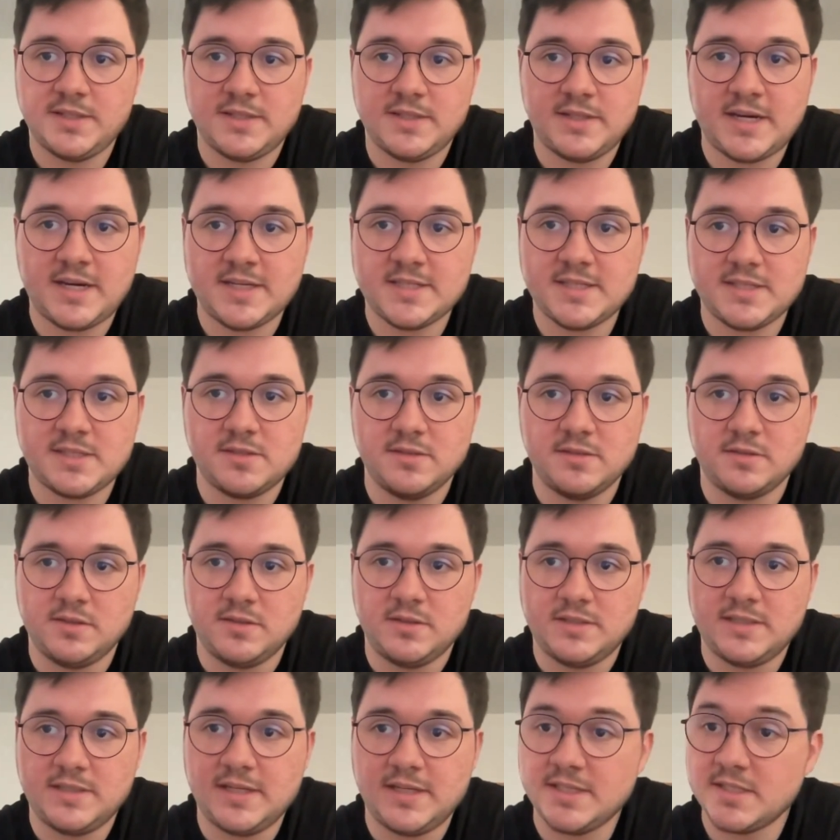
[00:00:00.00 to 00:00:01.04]
an access
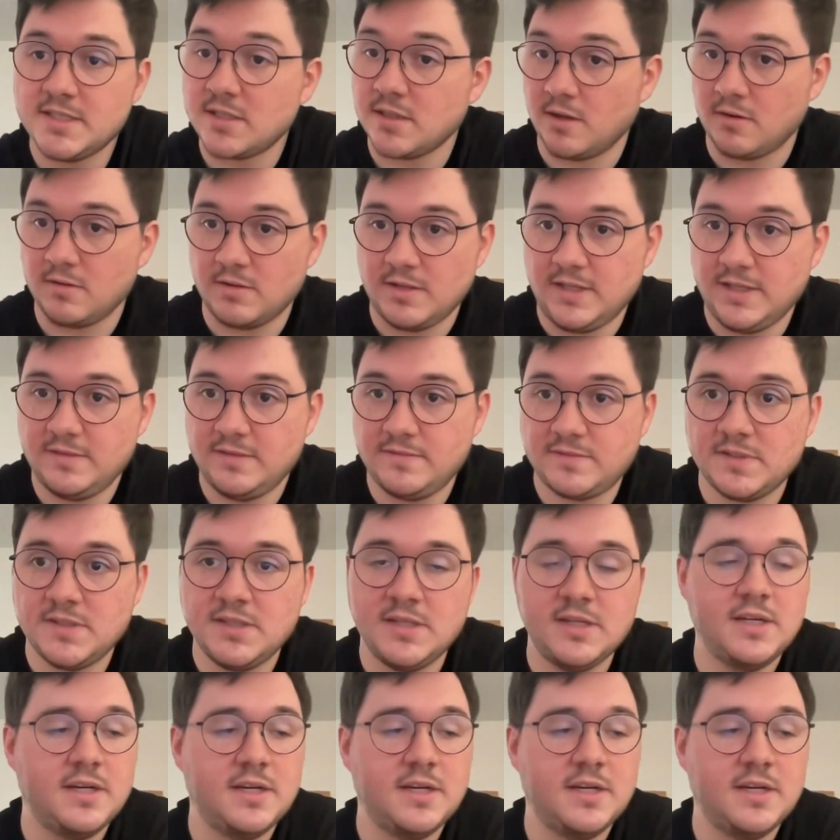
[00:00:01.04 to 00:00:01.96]
token that is long lived